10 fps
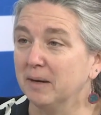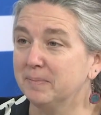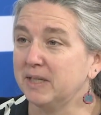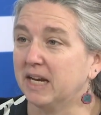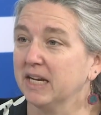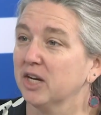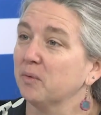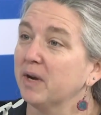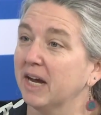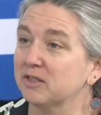update here.
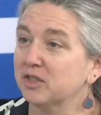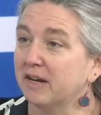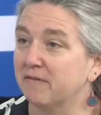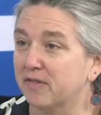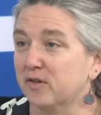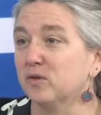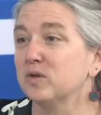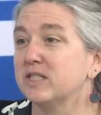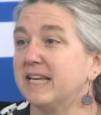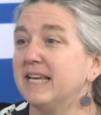We actually have
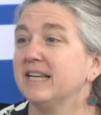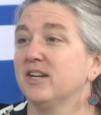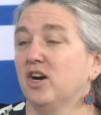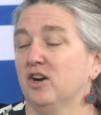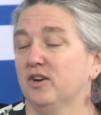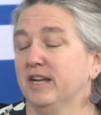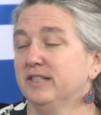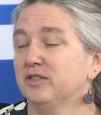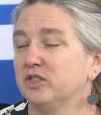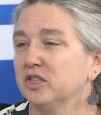13
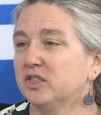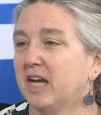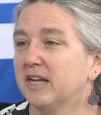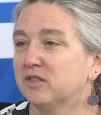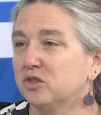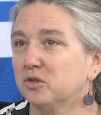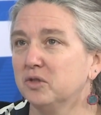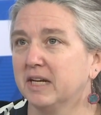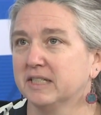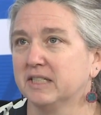gardens. Just had two
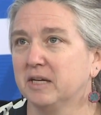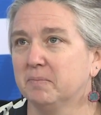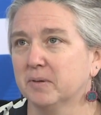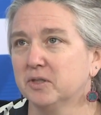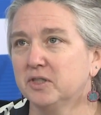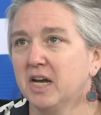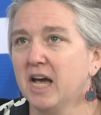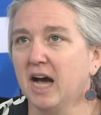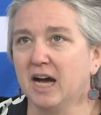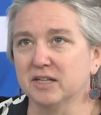landscapers
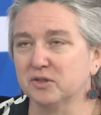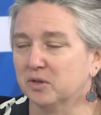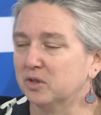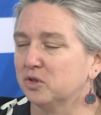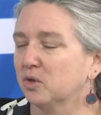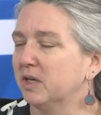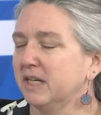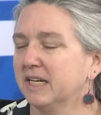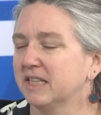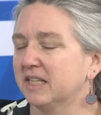uh, sort of join
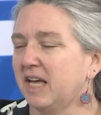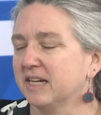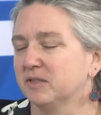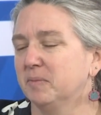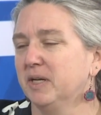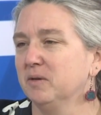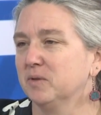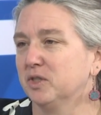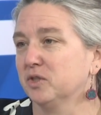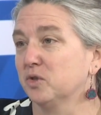in at the last minute,
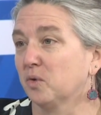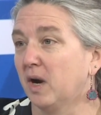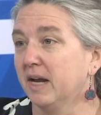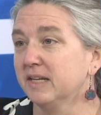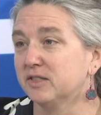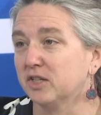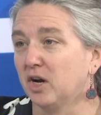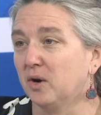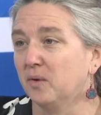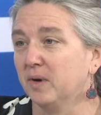which is great.
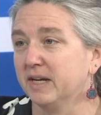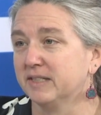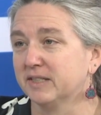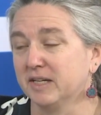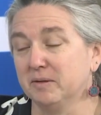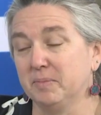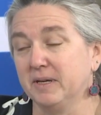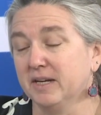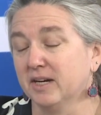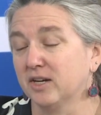So it's going to
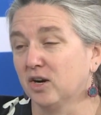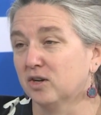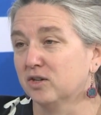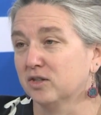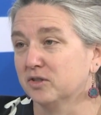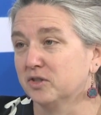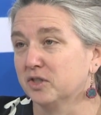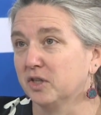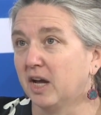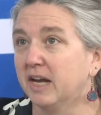be a gardener's
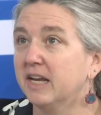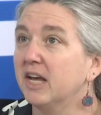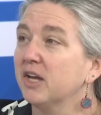delight.